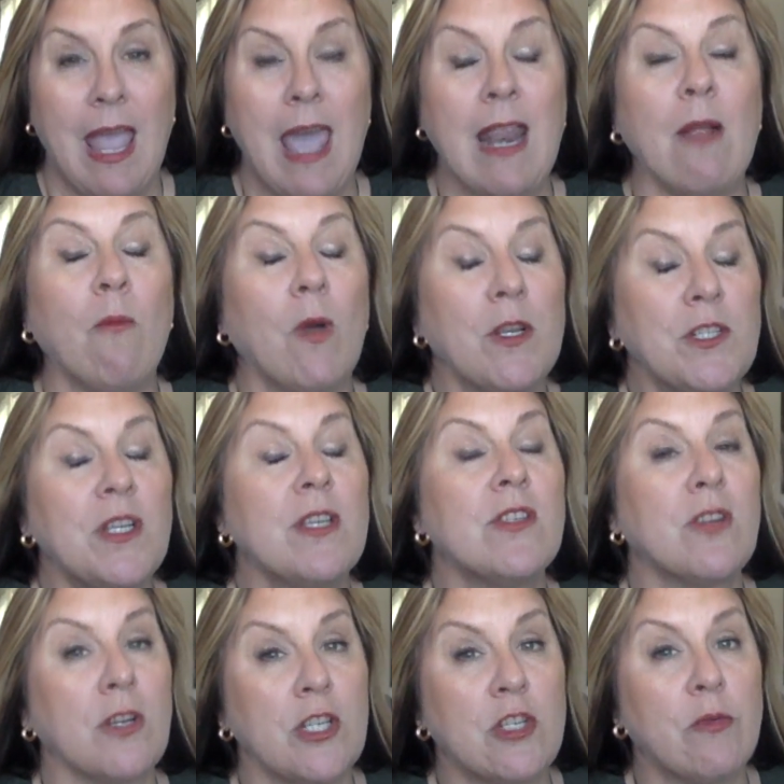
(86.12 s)
And I want you to
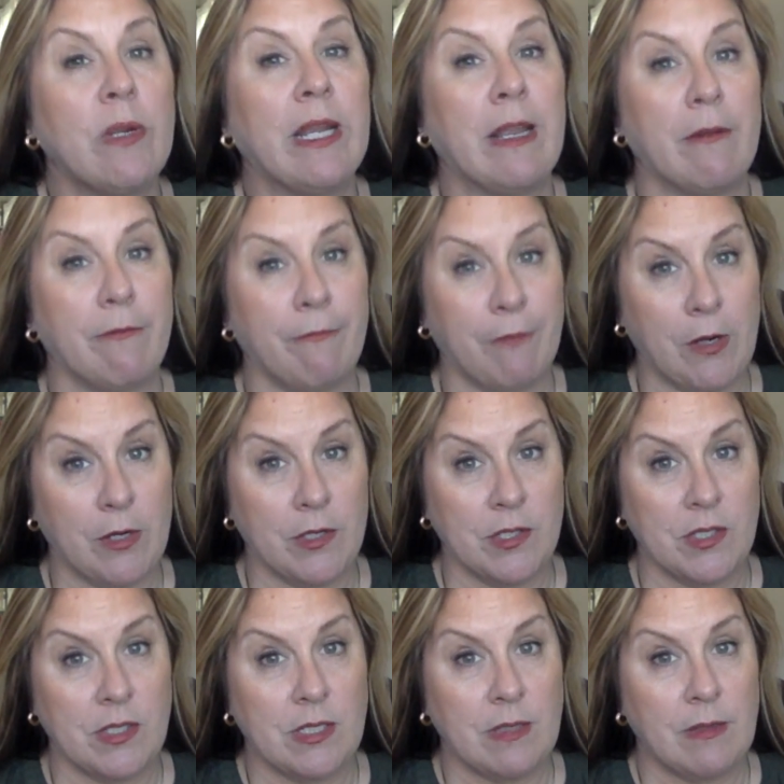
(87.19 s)
start doing it
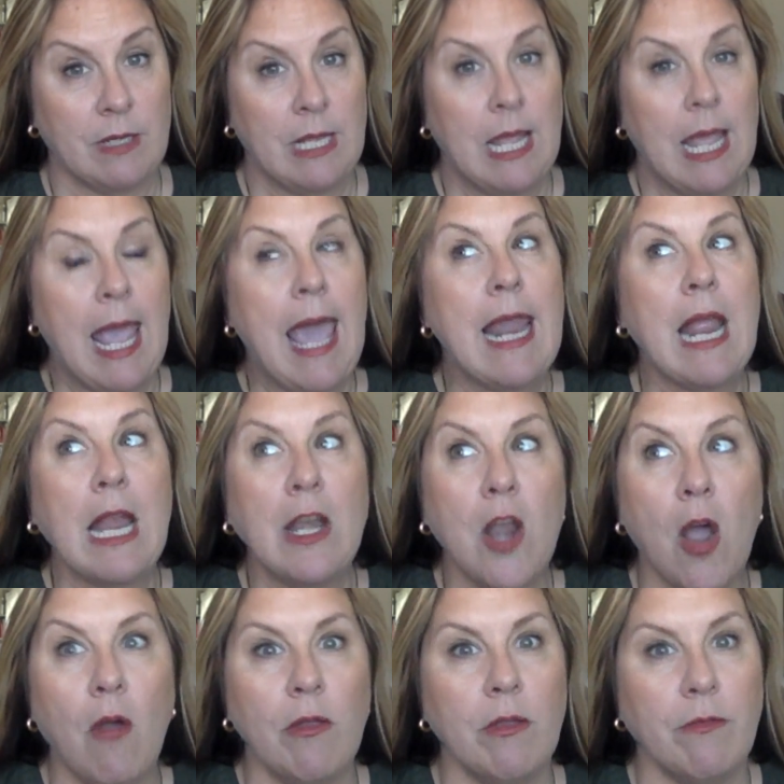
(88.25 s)
first. And I
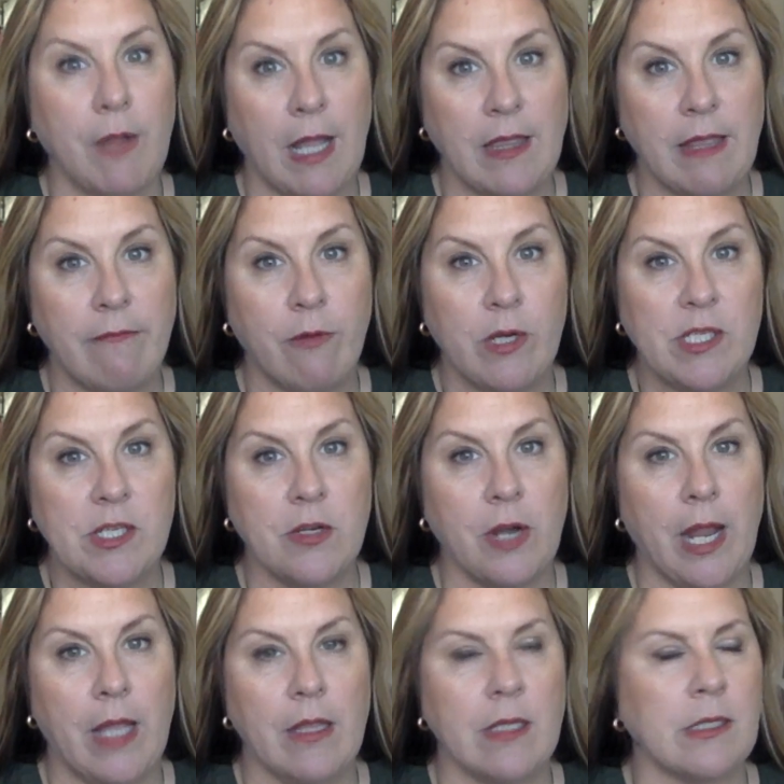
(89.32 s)
know you've got that voice in your
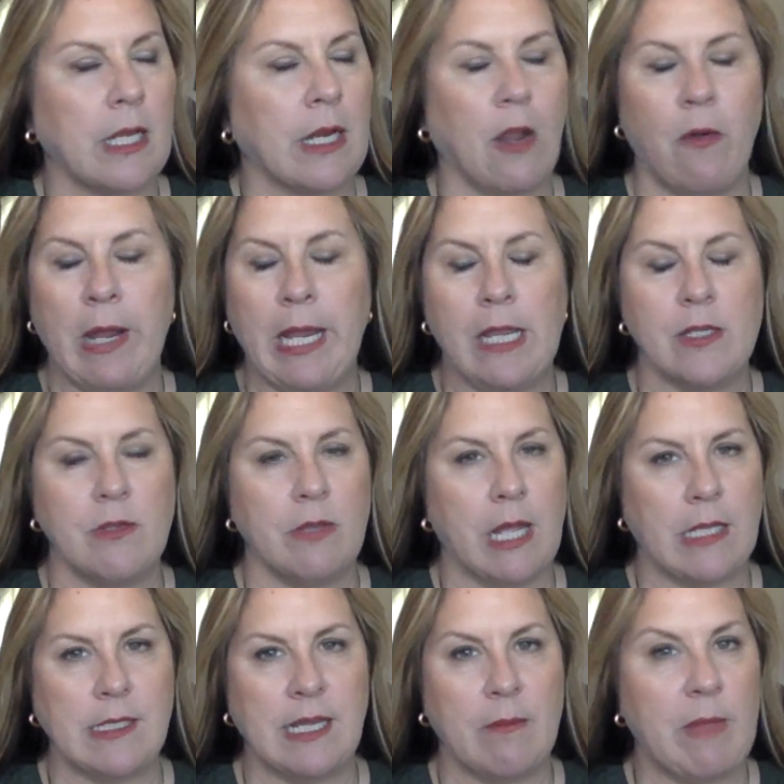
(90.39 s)
head that's like, oh, I can't do
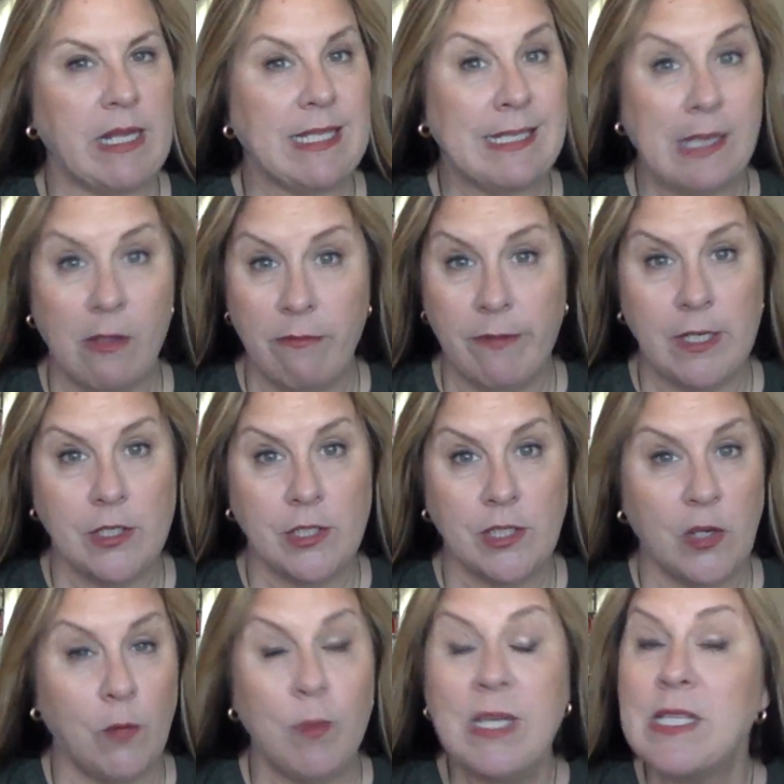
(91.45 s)
that, Sam. That's
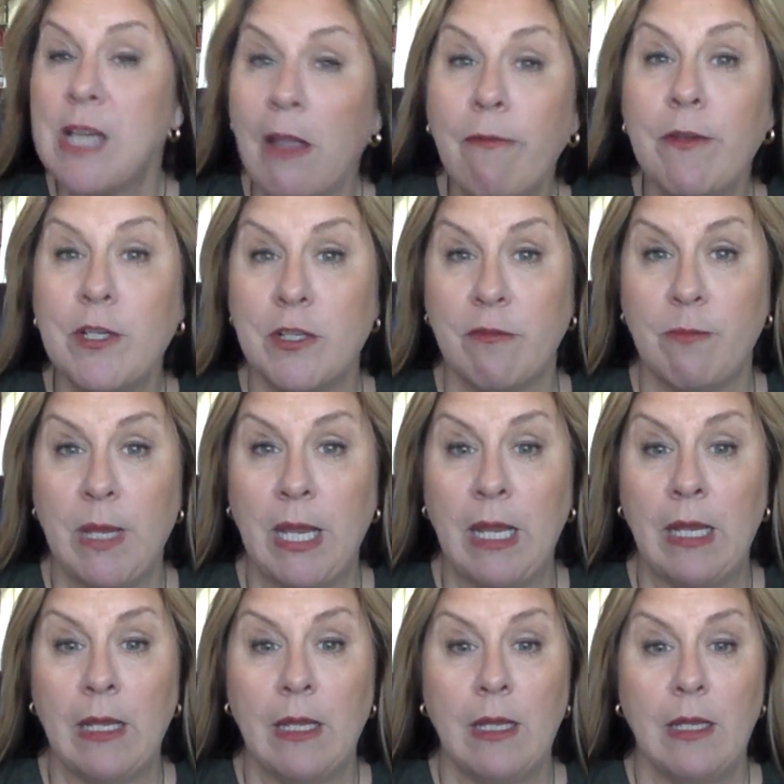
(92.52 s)
selfish. It'd be selfish of
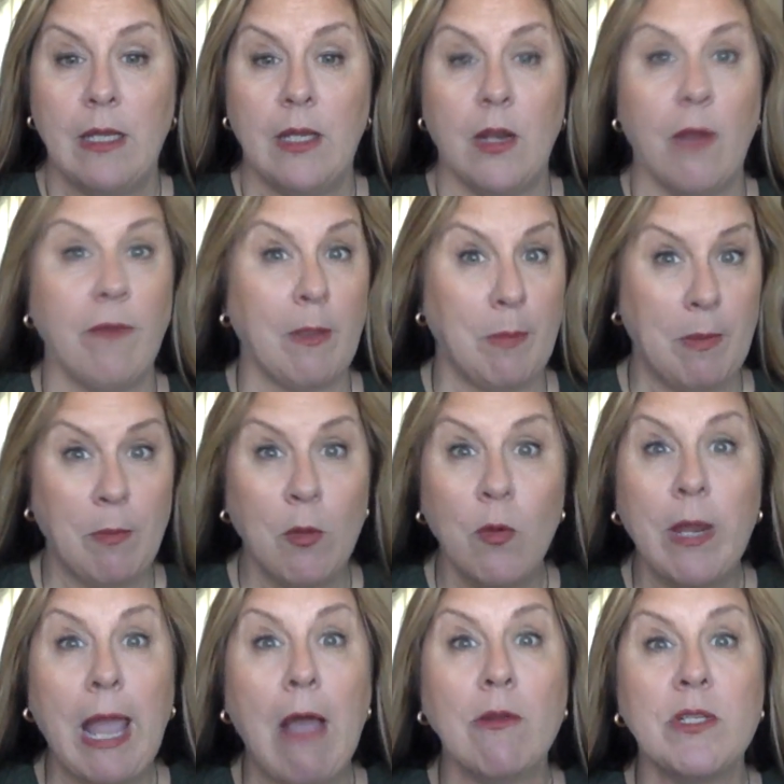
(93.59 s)
me you know, I've got people
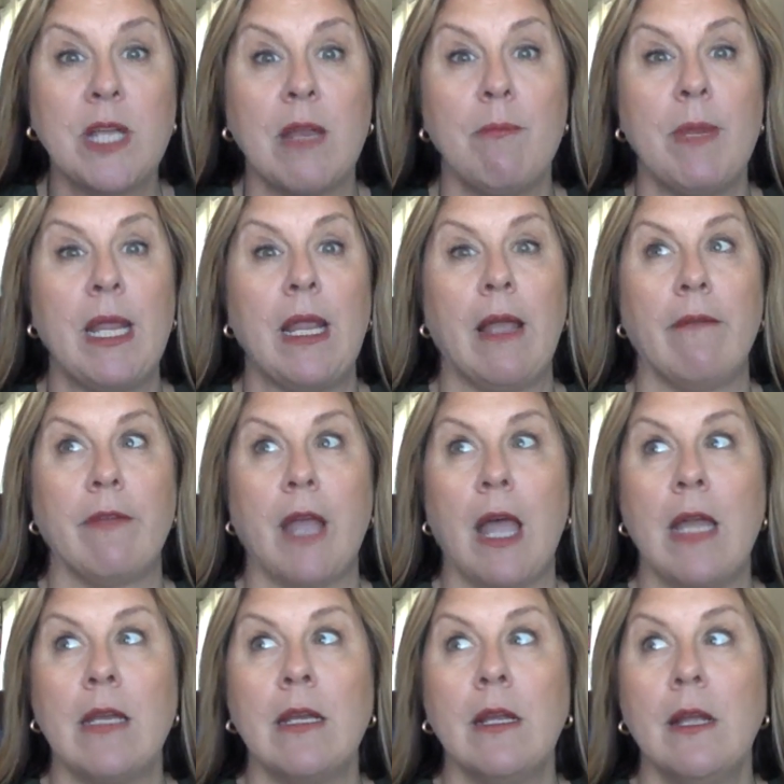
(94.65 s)
who count on me. I've
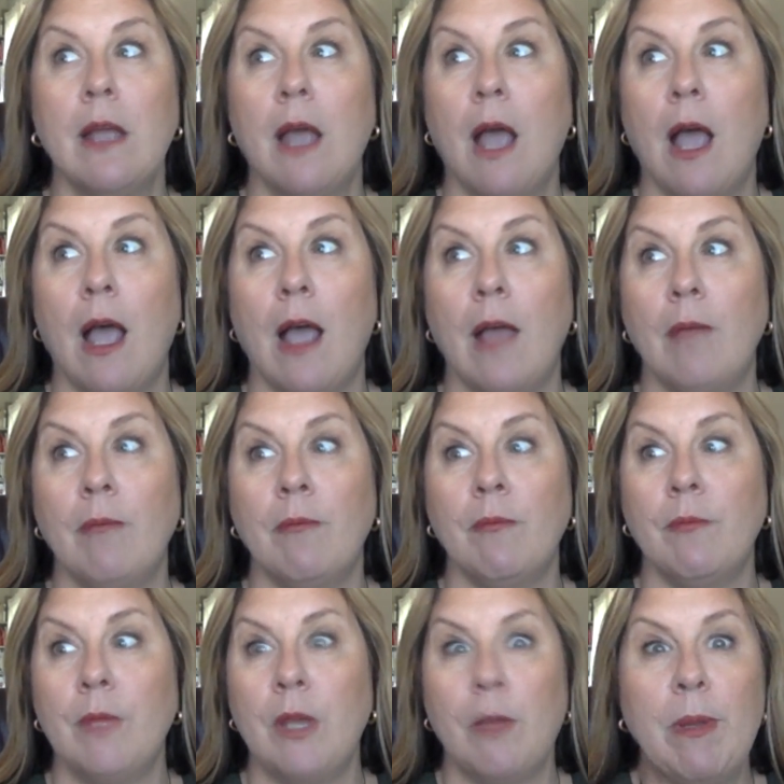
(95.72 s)
got, um,
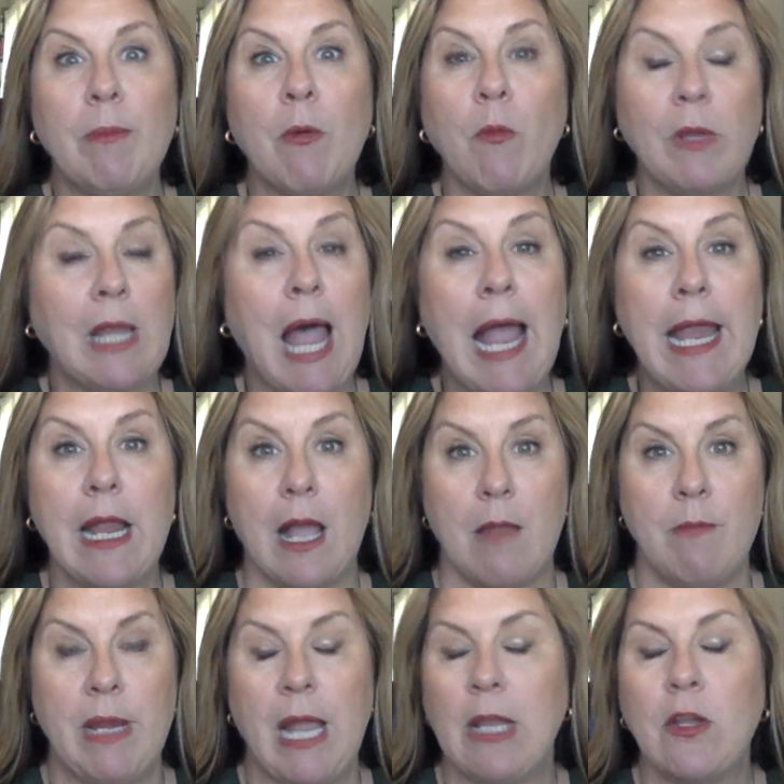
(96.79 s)
you know, people relying on me.